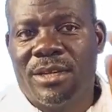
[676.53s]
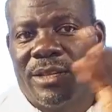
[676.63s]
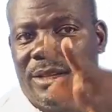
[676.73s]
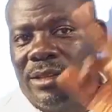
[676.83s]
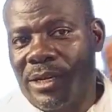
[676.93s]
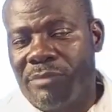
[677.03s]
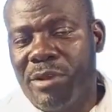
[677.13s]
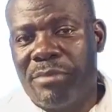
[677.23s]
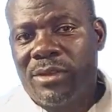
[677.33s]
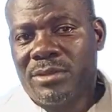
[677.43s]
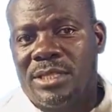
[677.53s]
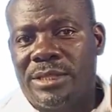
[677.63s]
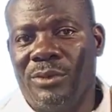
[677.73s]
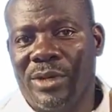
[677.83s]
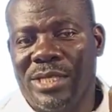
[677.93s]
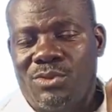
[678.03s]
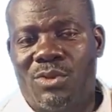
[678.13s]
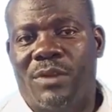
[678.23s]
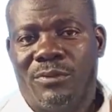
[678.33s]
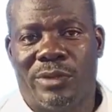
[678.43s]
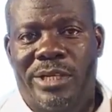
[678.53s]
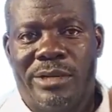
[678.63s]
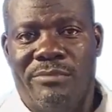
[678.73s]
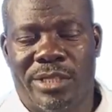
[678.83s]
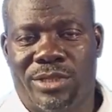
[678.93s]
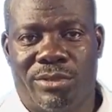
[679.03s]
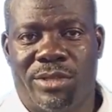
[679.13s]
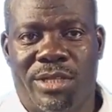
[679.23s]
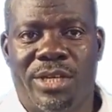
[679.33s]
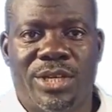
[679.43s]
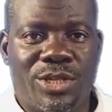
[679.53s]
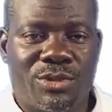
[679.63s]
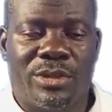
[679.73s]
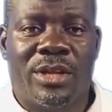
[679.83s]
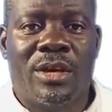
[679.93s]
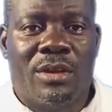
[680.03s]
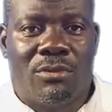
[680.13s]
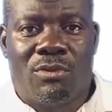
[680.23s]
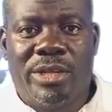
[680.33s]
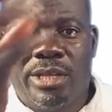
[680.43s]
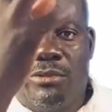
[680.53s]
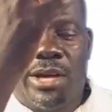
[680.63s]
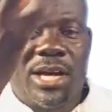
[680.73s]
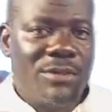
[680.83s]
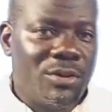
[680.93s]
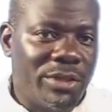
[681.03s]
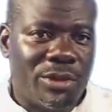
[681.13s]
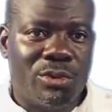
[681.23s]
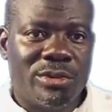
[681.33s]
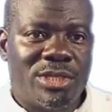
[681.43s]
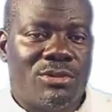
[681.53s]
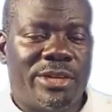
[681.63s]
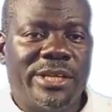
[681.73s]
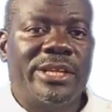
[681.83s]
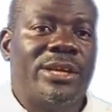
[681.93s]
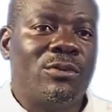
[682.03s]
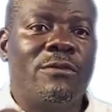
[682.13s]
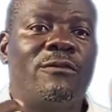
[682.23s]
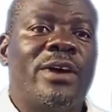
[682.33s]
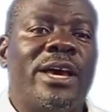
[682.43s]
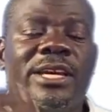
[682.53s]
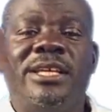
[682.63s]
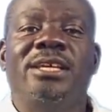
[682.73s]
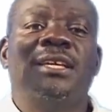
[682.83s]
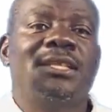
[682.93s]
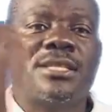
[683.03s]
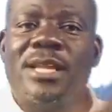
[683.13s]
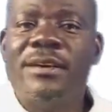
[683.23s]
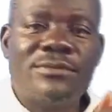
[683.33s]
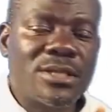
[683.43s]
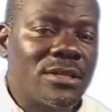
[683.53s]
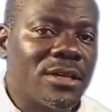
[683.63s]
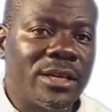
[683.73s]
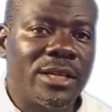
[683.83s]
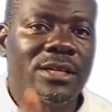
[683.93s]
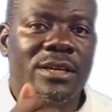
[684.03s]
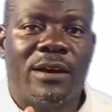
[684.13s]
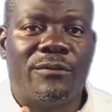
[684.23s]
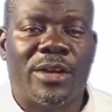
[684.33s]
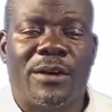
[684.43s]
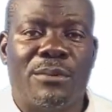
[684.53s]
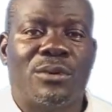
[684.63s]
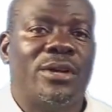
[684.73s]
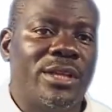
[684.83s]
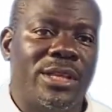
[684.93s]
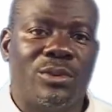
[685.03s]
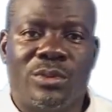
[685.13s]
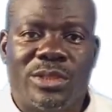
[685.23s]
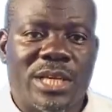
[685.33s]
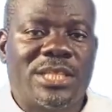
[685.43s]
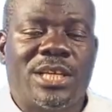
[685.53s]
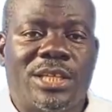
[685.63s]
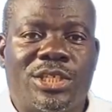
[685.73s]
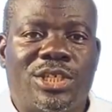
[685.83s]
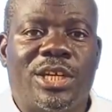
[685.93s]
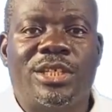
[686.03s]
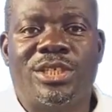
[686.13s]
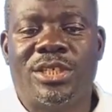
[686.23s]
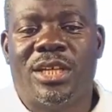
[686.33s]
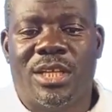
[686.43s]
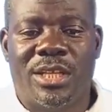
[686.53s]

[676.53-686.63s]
Remember those three ways we have already mentioned. So when they were coming with goods, already they could find slaves readily available. They could just exchange.